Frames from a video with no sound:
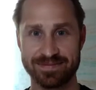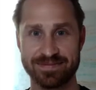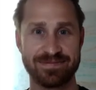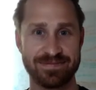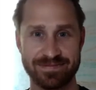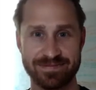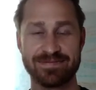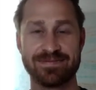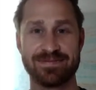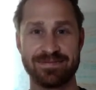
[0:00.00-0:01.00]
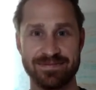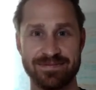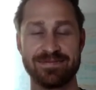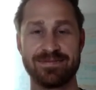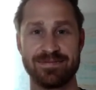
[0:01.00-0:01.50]

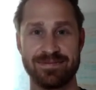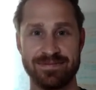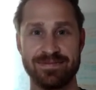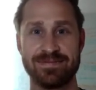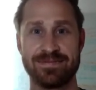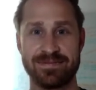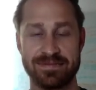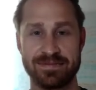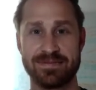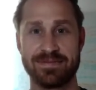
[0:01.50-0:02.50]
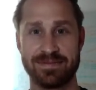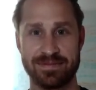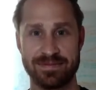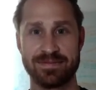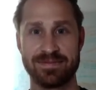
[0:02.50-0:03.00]

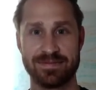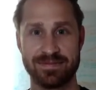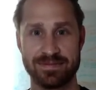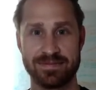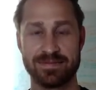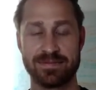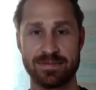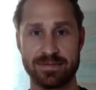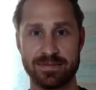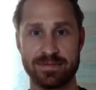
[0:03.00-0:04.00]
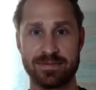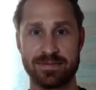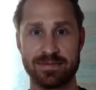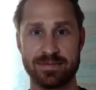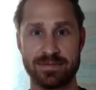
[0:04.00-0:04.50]

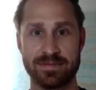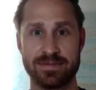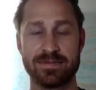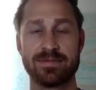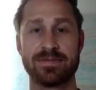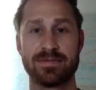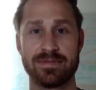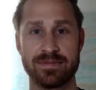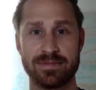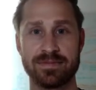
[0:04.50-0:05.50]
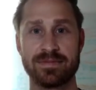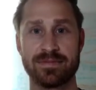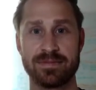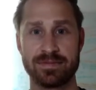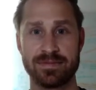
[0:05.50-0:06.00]

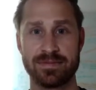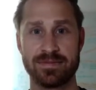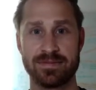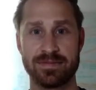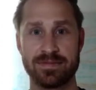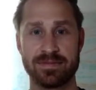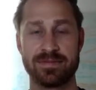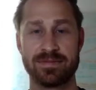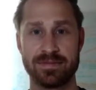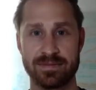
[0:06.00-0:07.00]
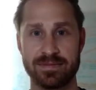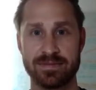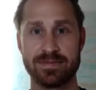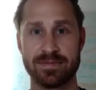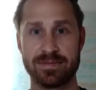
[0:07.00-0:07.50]

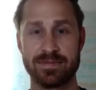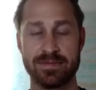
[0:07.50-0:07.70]
(not speaking)